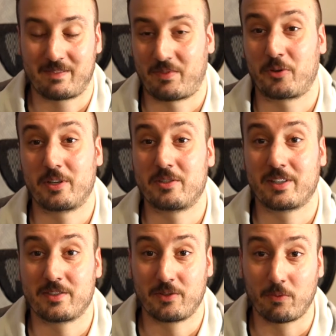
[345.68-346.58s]
32
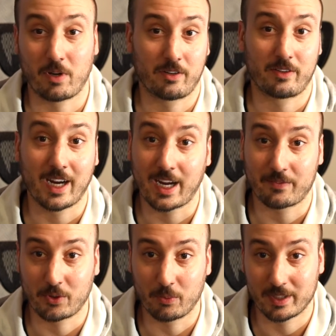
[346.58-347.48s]
ounces of water and not have
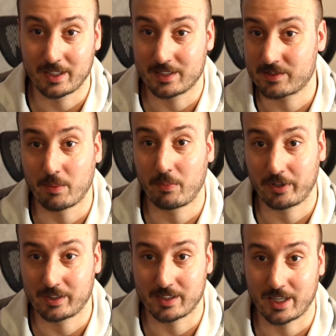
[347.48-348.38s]
to go pee at some
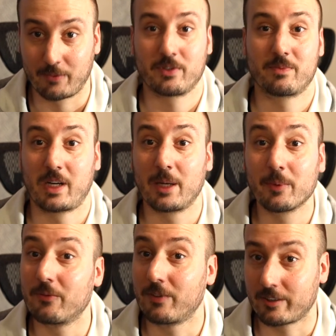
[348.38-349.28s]
point in the day, where it's
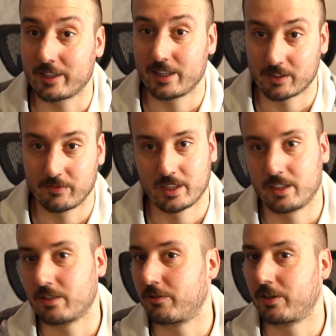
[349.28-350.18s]
probably very
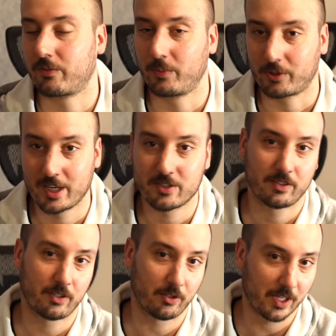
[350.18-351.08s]
inconvenient going from
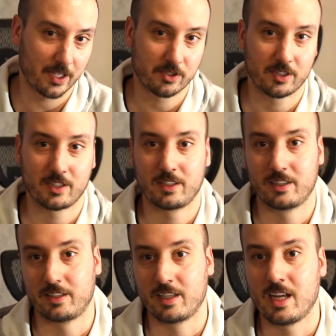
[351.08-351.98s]
location to location
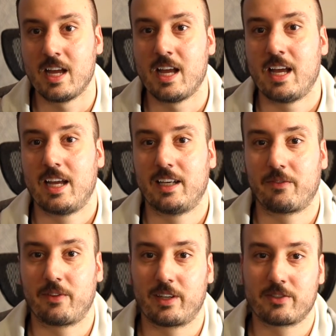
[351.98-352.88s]
and
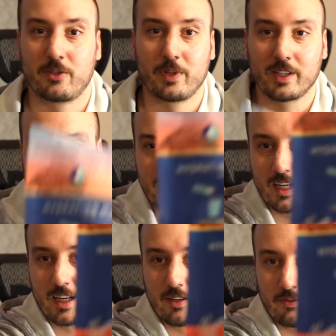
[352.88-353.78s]
everything. So we like to
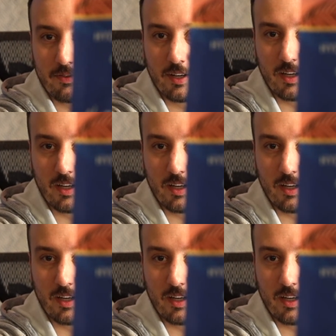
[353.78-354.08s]
have